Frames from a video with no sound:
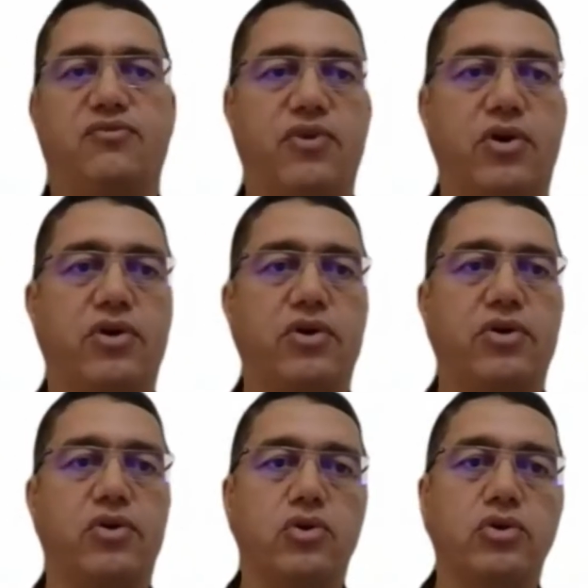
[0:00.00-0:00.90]

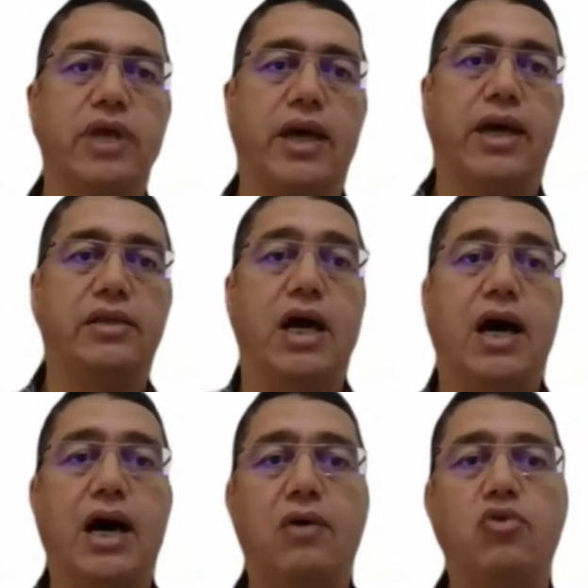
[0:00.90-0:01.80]
for good and
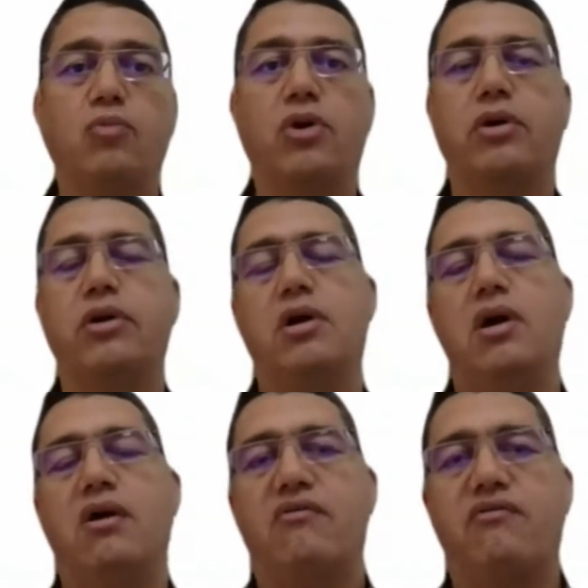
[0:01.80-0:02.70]
how more
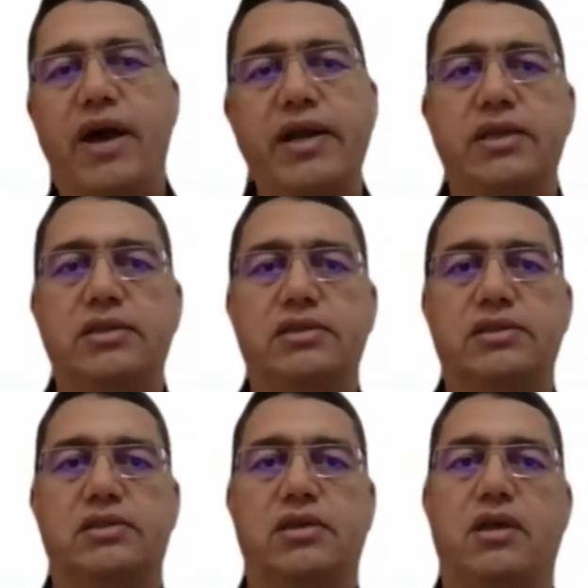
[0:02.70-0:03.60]

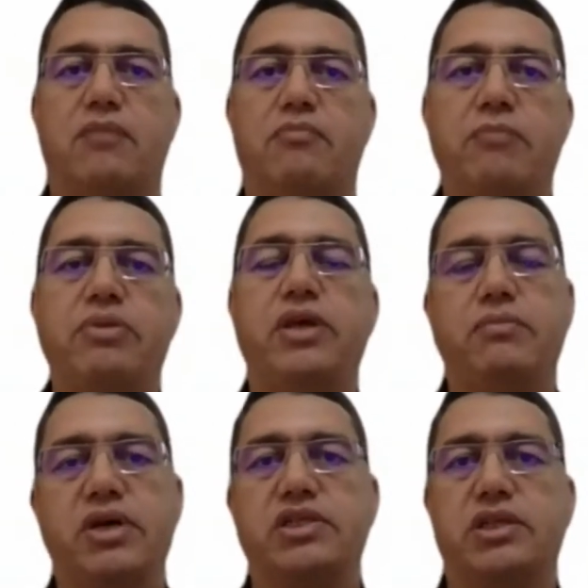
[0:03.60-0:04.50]
variants may be
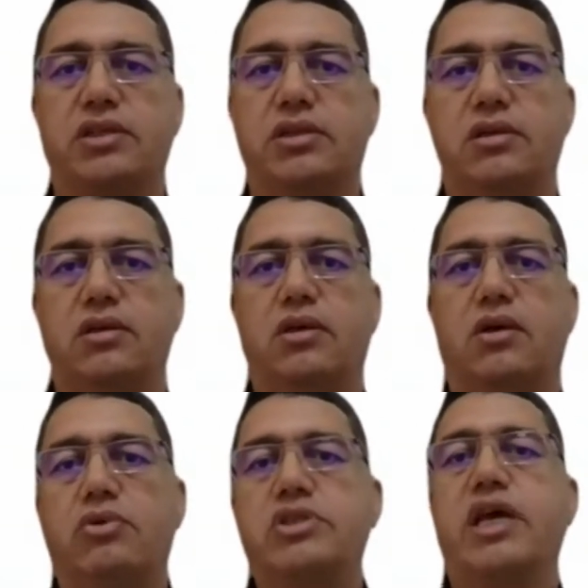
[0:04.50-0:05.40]
emerging,
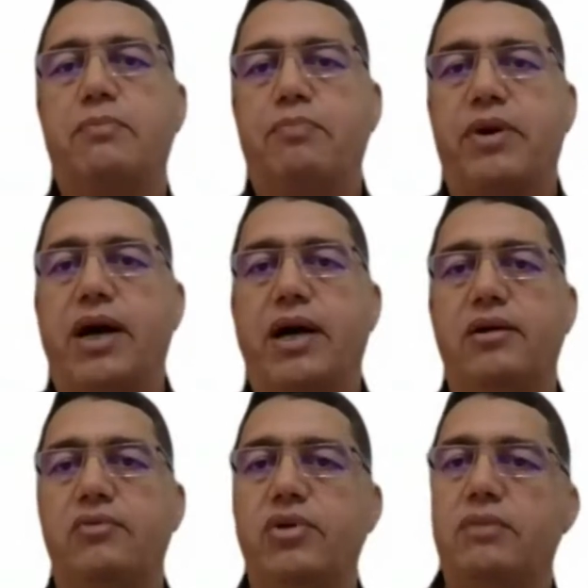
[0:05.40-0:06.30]
which I
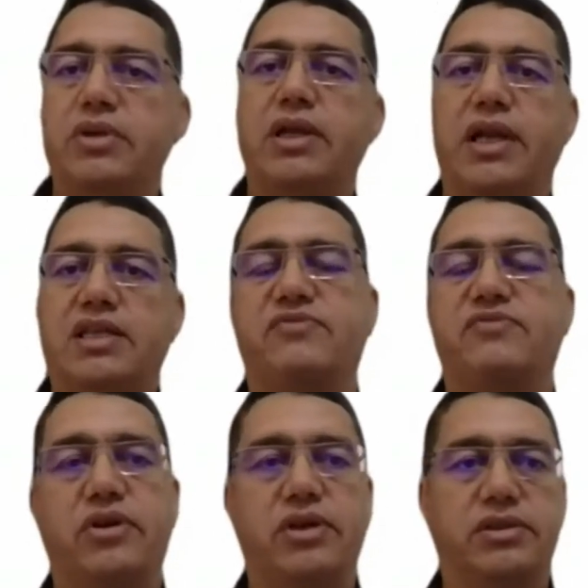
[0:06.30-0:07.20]
pray will be less
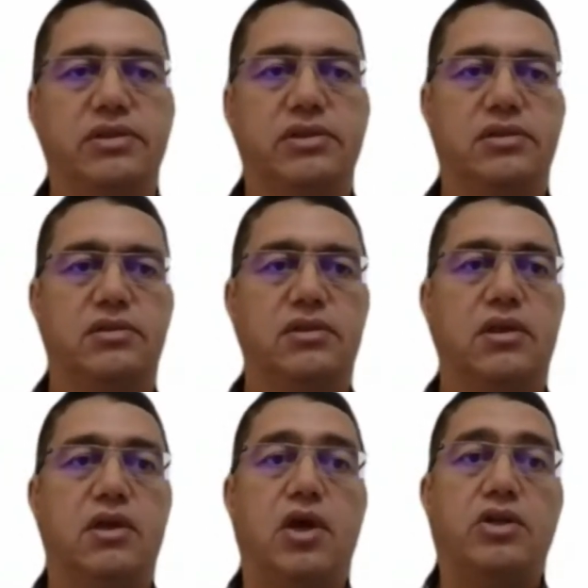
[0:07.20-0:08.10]
virulent.
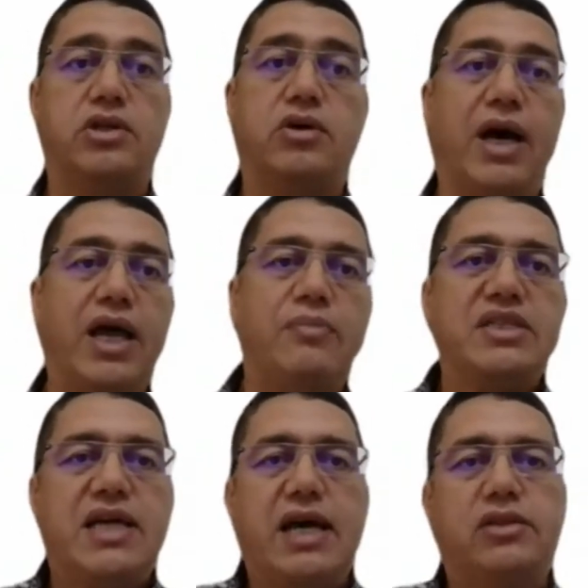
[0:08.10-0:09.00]
So I am
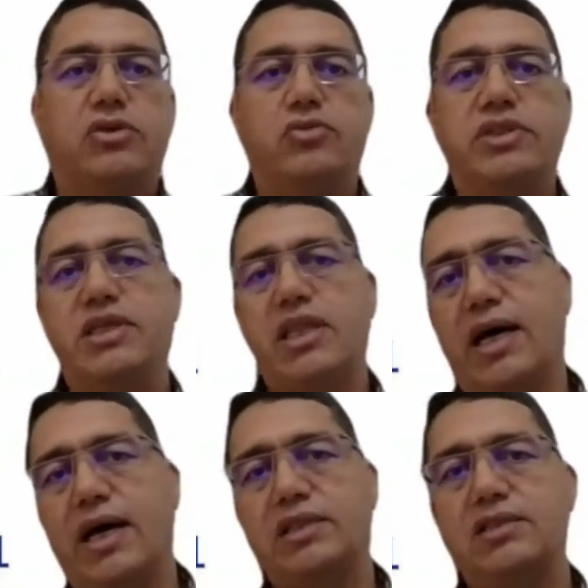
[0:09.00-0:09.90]
excited to see
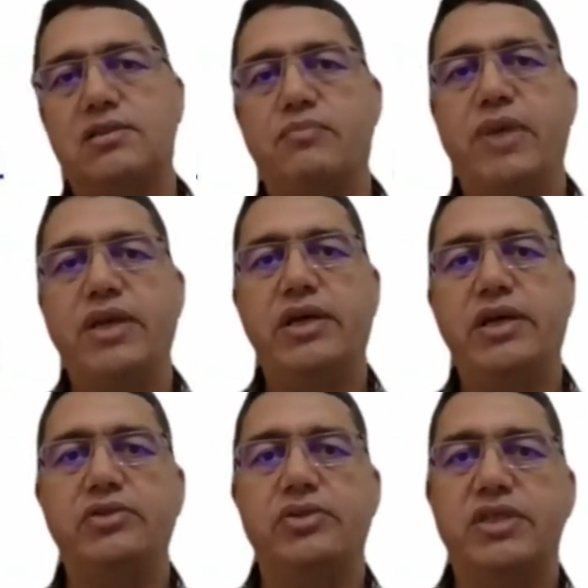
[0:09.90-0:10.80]
that many
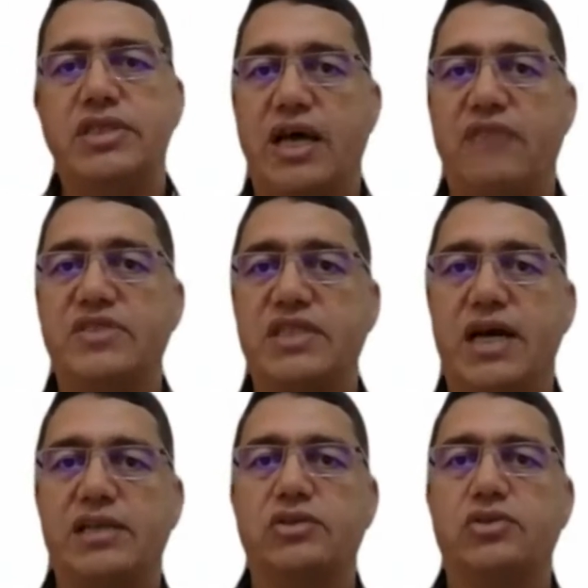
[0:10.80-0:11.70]
countries have
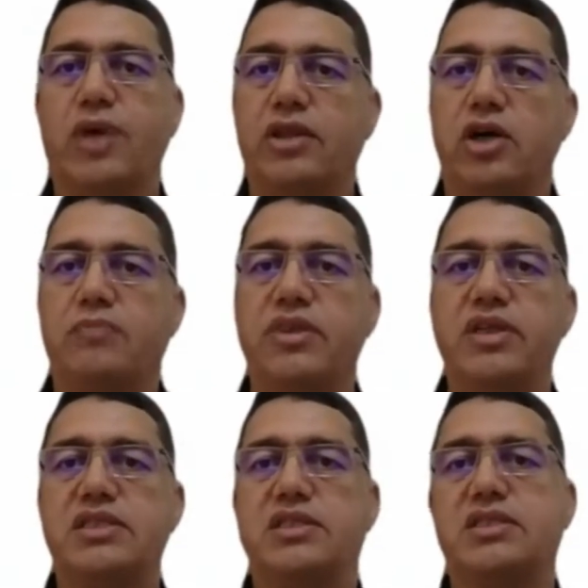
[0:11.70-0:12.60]
started to adopt
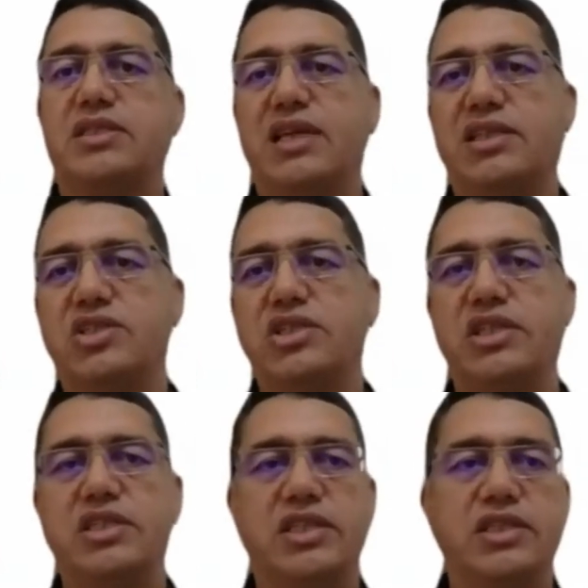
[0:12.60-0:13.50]
this strategy
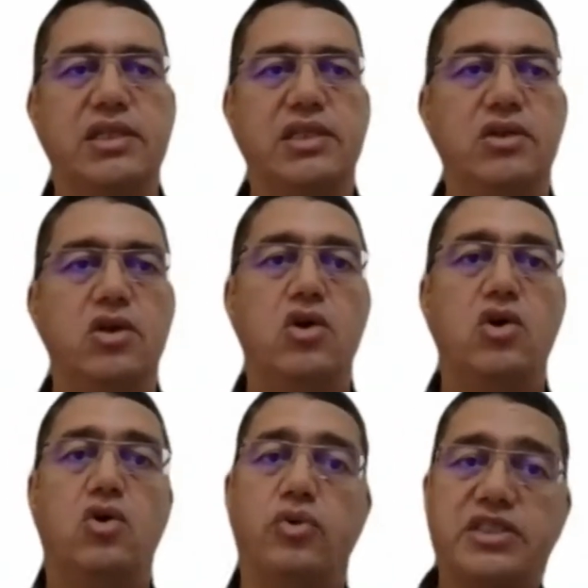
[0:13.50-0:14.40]
recently,
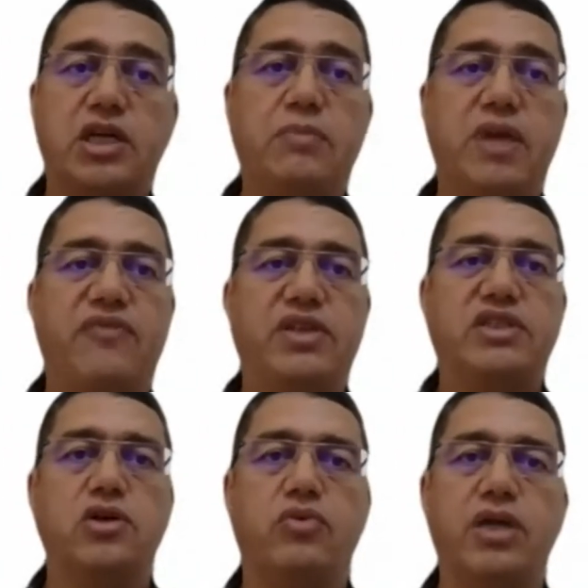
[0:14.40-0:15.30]
with some
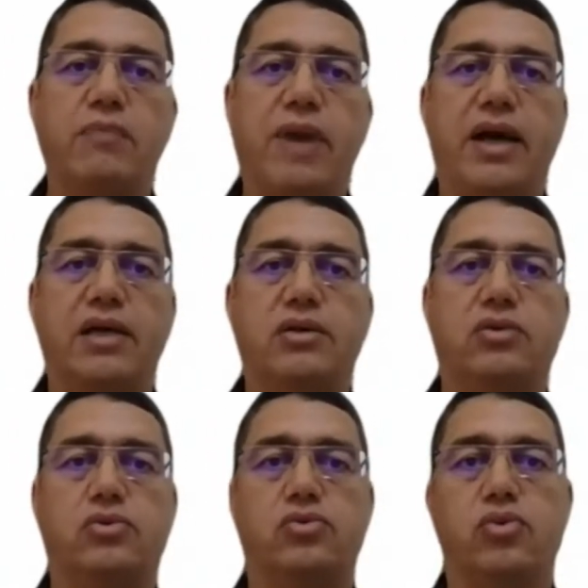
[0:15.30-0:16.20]
events going back
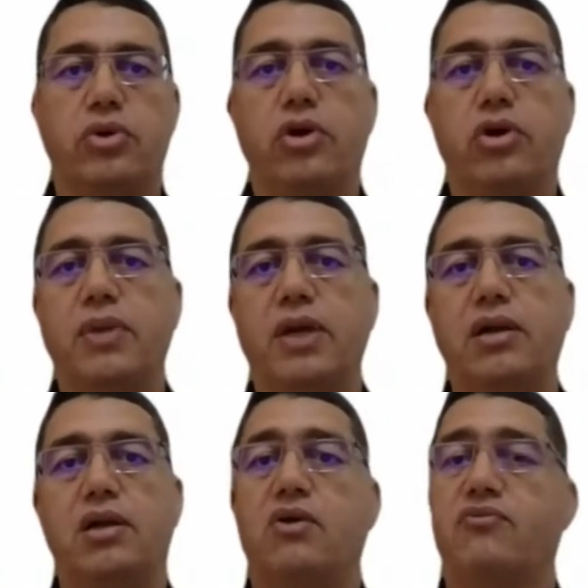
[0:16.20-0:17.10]
to the
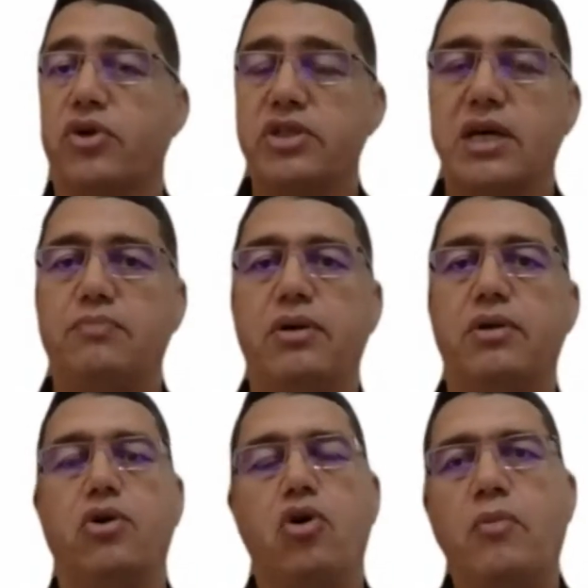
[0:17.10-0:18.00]
normal, for example,
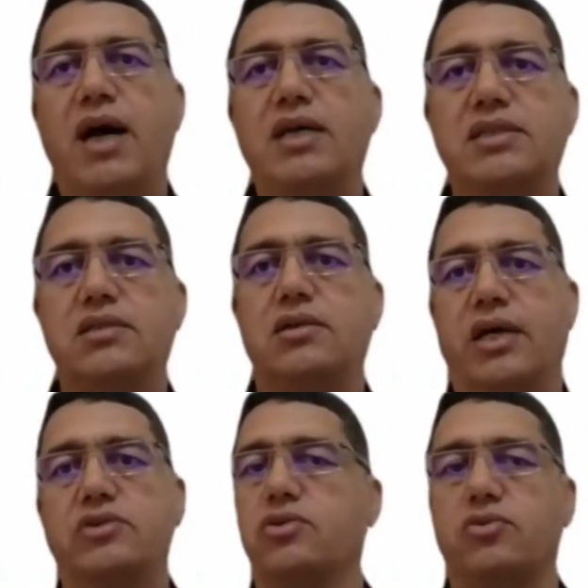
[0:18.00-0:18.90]
no mask
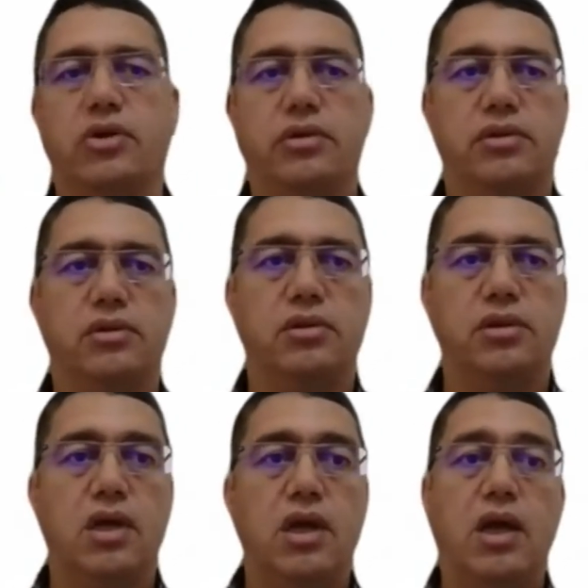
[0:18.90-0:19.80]
and so on.
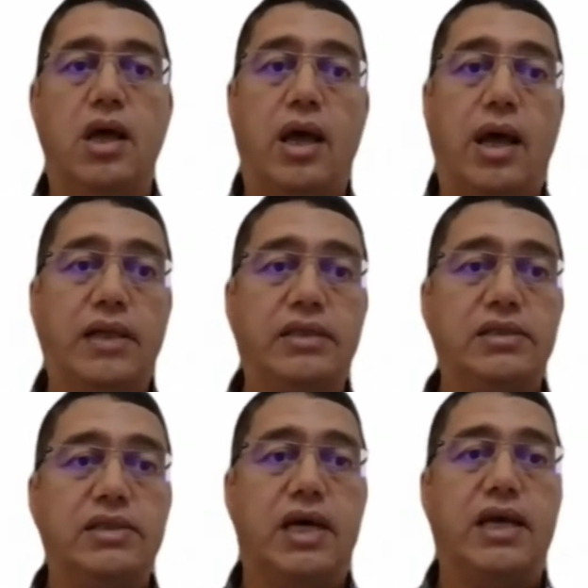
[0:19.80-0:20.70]

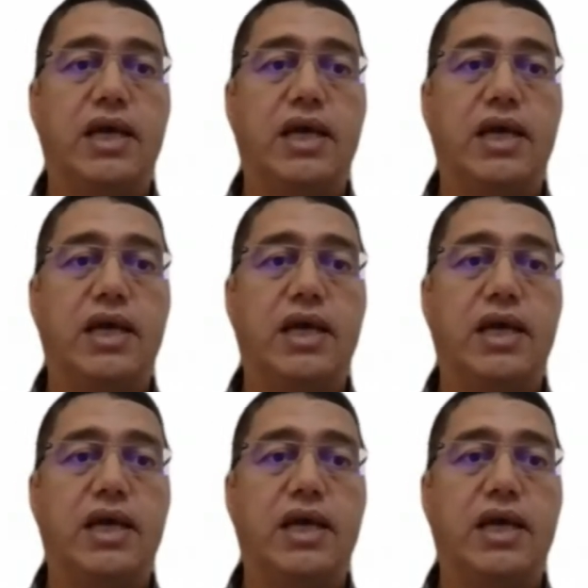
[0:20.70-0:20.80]
And I